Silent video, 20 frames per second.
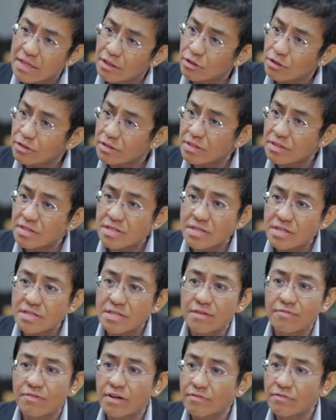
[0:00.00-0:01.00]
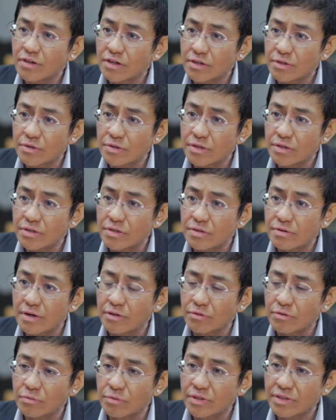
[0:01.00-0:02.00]
They looked at 65 countries
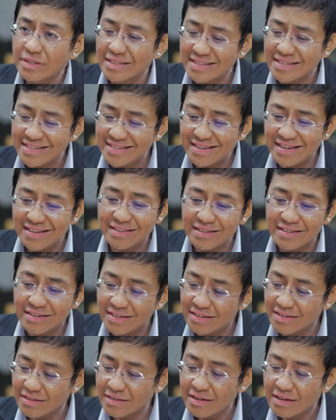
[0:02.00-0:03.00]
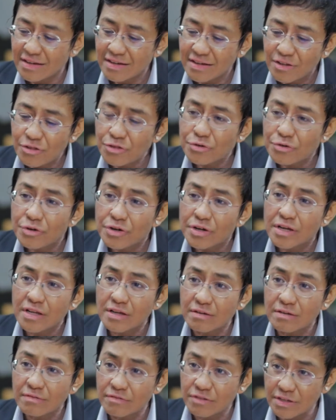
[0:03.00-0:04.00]
around the world and they said that in
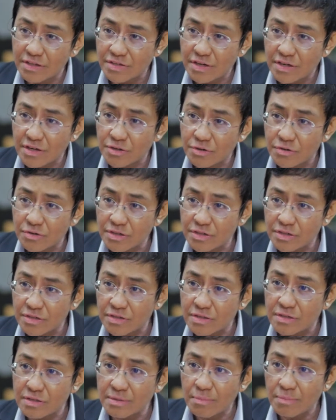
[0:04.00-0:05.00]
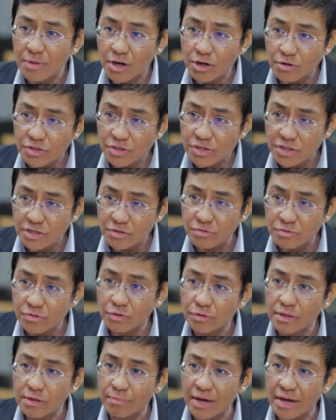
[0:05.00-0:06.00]
30 of these countries, democracy is
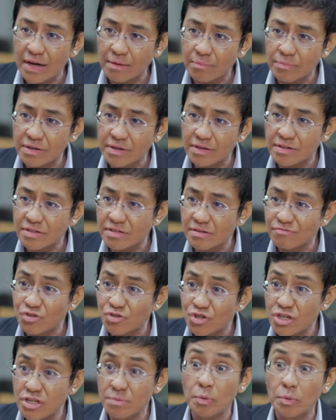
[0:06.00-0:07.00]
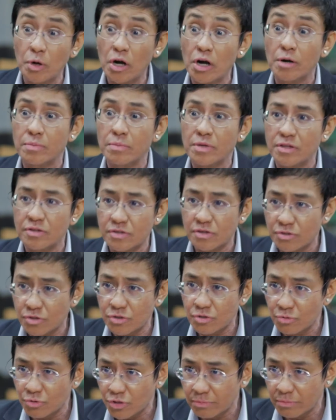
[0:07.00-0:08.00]
rolling back because of cheap armies on
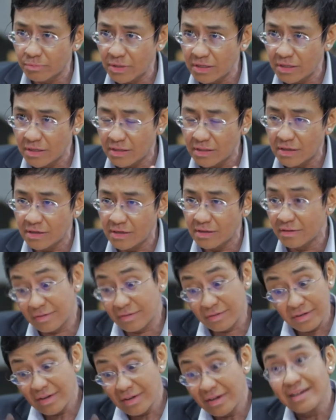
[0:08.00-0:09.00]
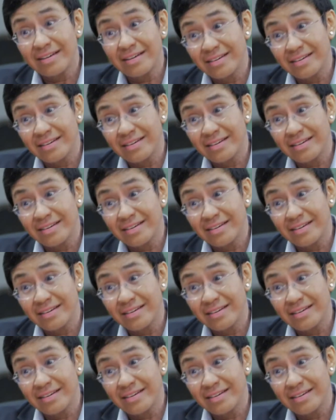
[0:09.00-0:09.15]
social media that is